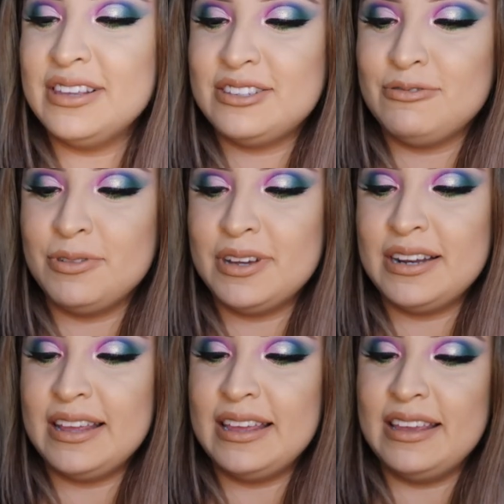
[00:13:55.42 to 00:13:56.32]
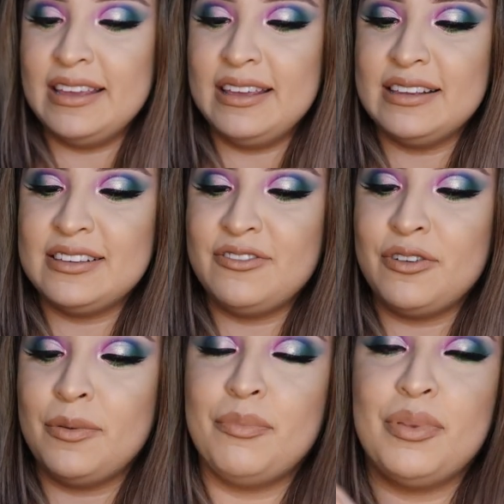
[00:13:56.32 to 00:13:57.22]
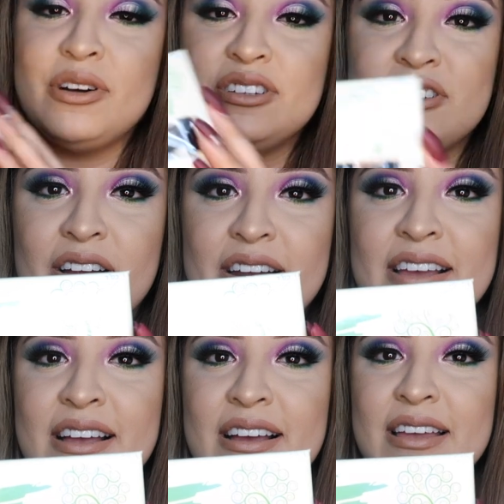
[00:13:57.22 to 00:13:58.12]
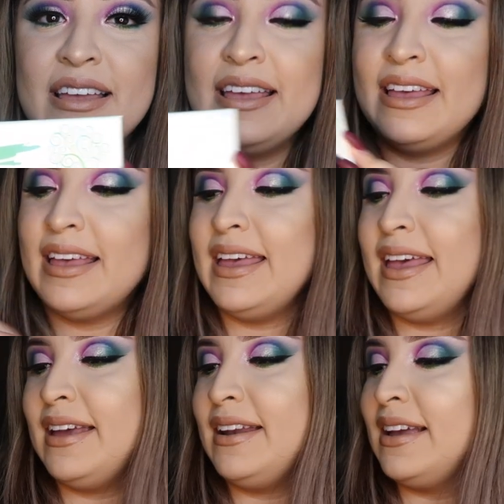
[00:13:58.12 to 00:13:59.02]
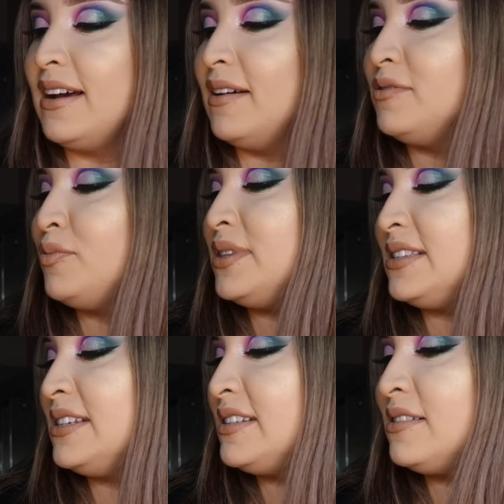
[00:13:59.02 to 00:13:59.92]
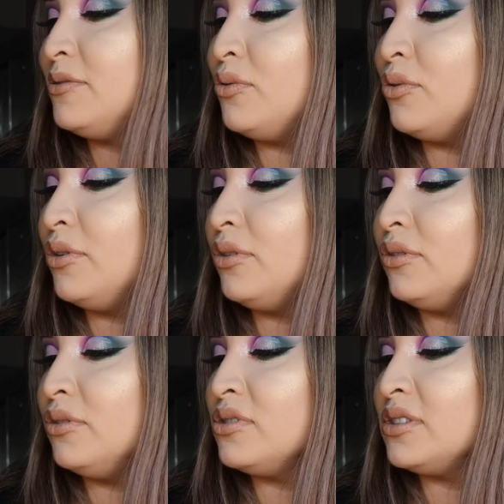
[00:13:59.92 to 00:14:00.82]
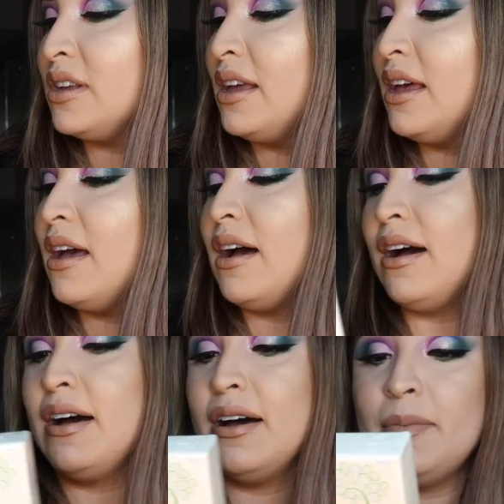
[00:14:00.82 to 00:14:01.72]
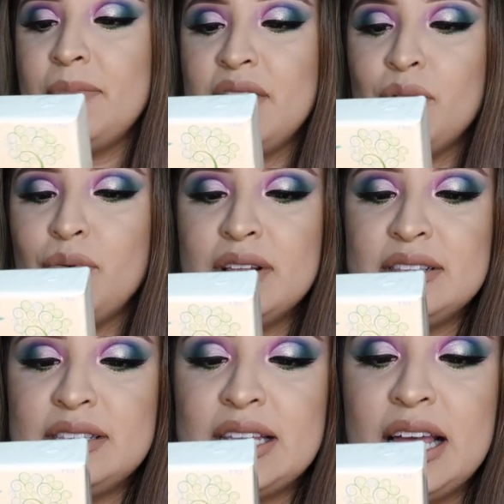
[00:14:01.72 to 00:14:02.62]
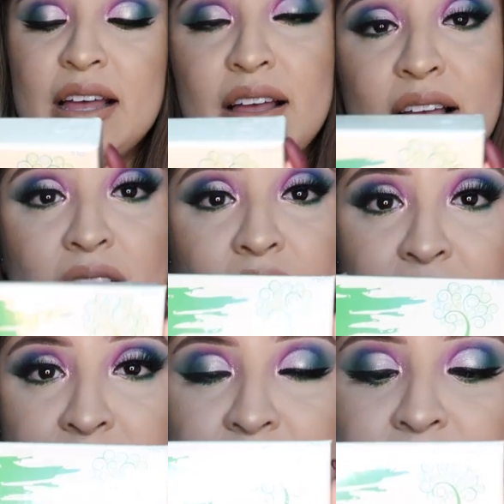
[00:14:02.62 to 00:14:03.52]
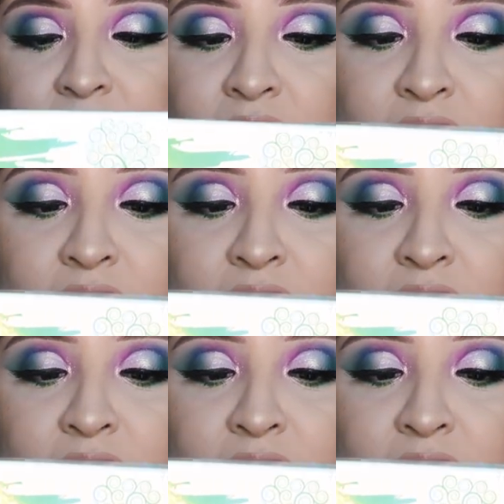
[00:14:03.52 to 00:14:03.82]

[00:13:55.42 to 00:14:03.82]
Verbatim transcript: this one is from Personic and it comes with six little oils. Um, the ones that are in here